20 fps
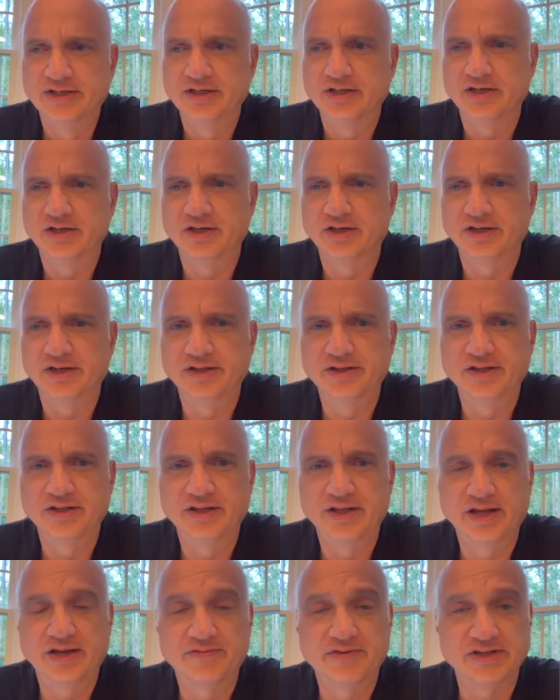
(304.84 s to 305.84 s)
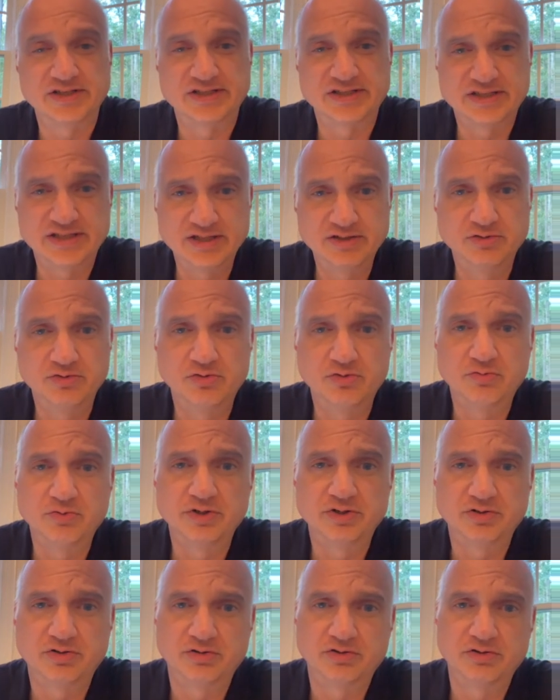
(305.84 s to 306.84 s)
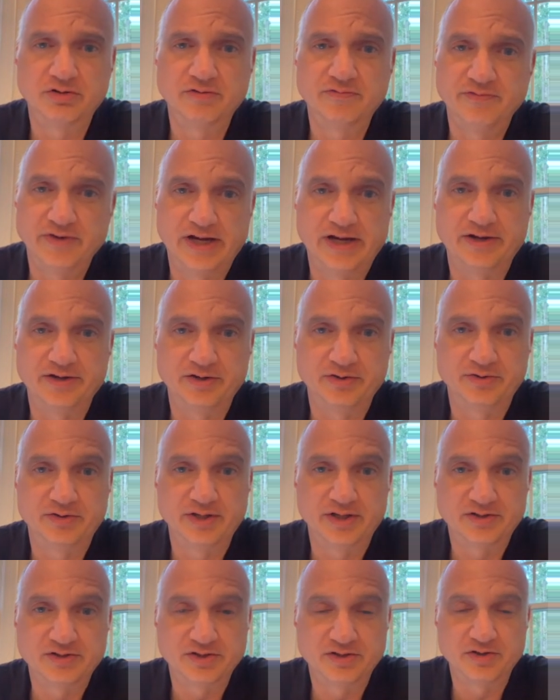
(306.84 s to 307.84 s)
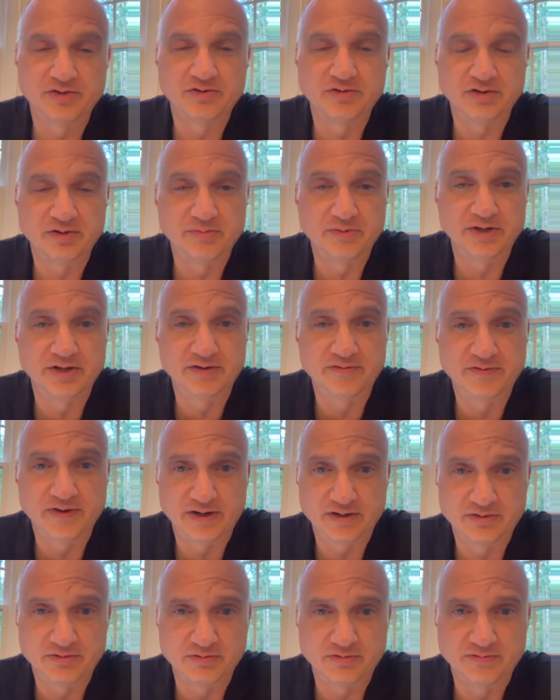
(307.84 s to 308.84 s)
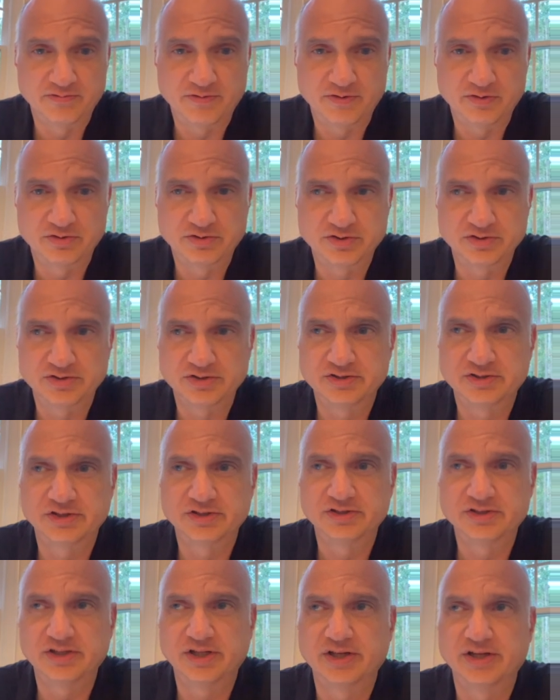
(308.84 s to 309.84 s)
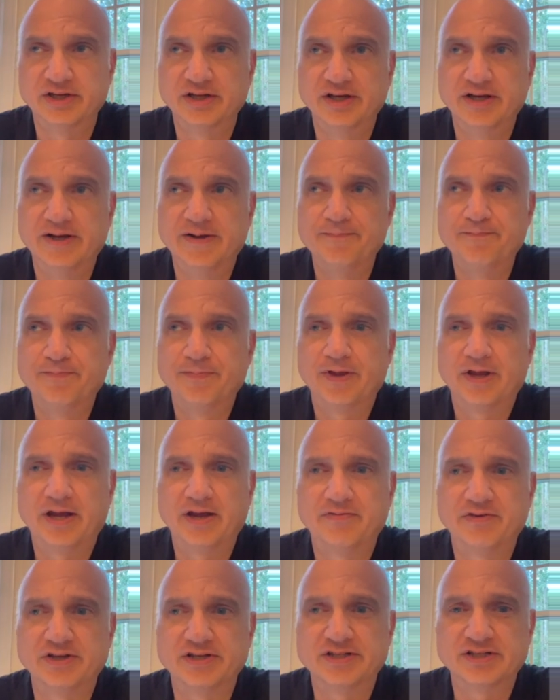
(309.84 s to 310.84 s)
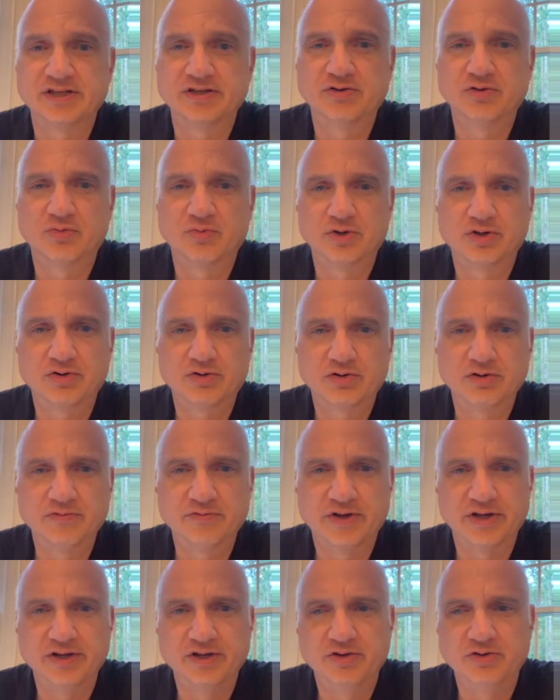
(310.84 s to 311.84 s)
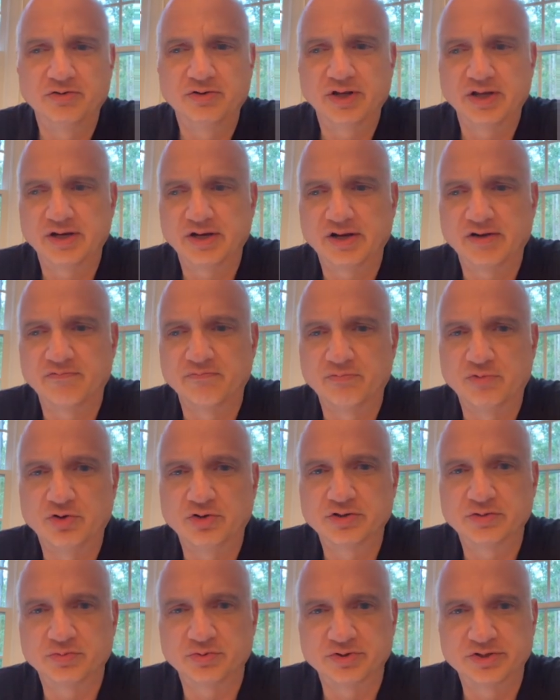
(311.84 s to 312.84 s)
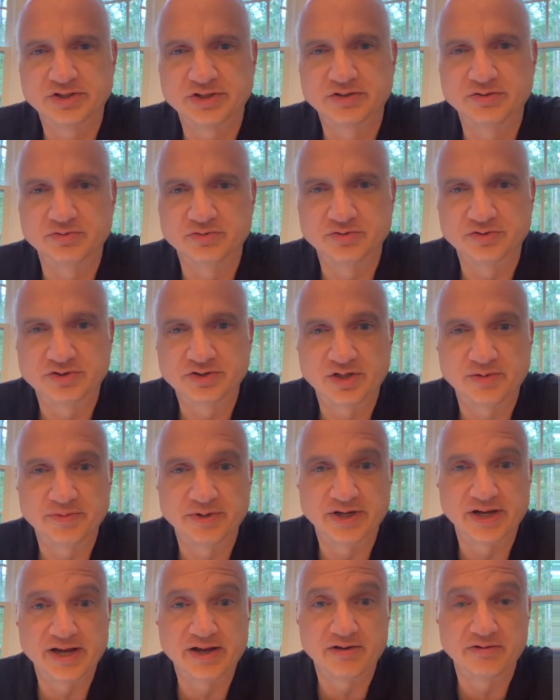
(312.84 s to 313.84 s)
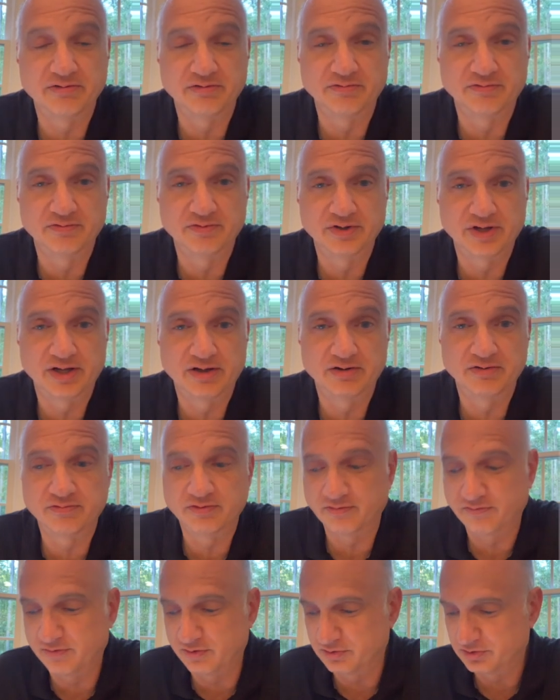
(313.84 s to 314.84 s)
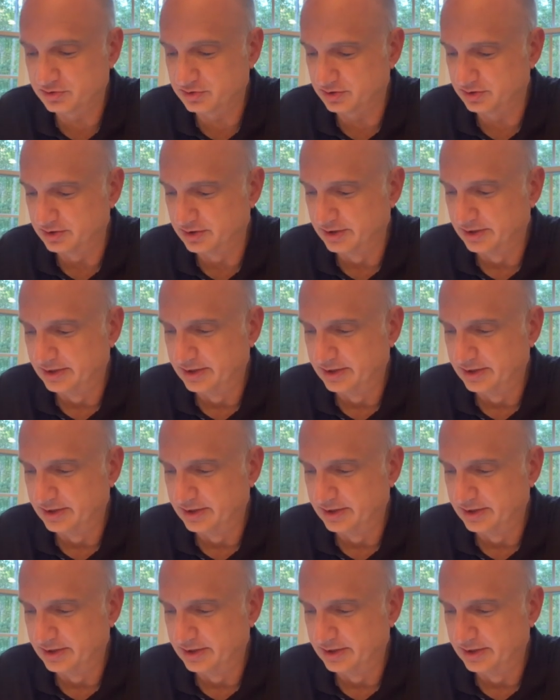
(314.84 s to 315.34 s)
And then they have a single return value, and that's another limiting factor of functions. Since they have a single return value, you can't have multiple signals coming out of a function.